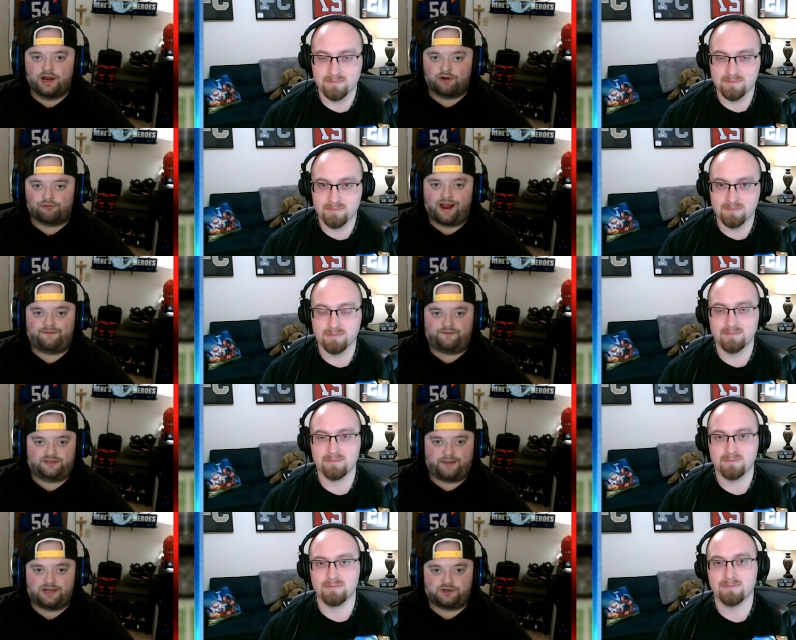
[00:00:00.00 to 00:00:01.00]
Speaker 1: Ryan
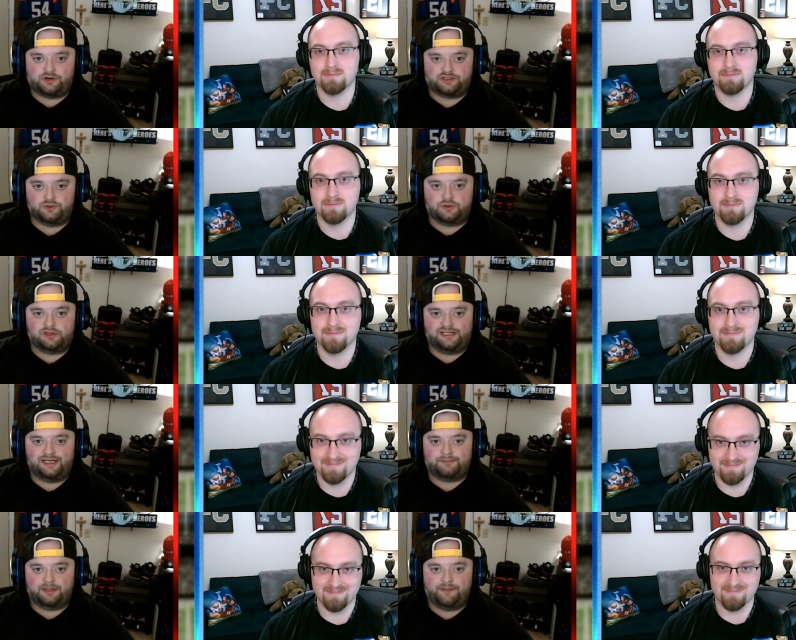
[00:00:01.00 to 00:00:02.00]
Fitzpatrick to clean up the
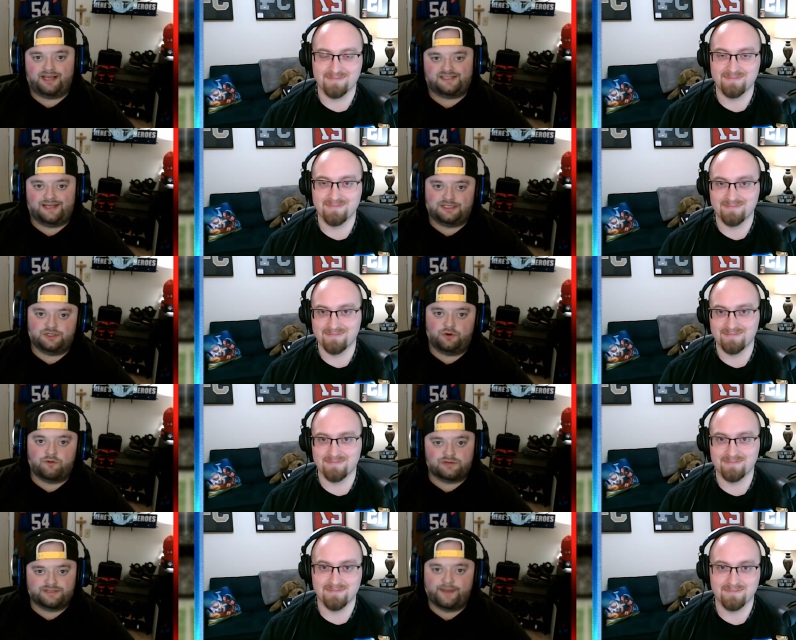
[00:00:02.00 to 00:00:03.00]
mess that Tua was
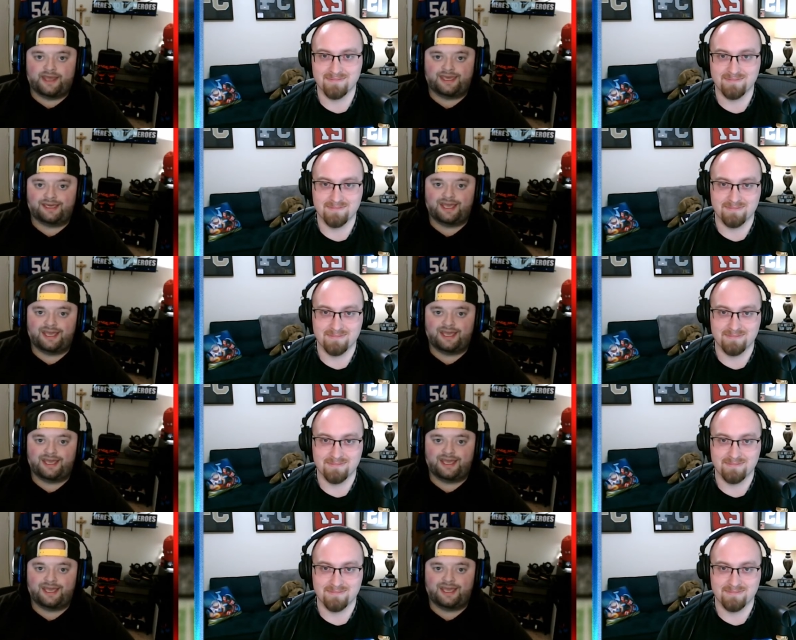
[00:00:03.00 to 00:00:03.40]
making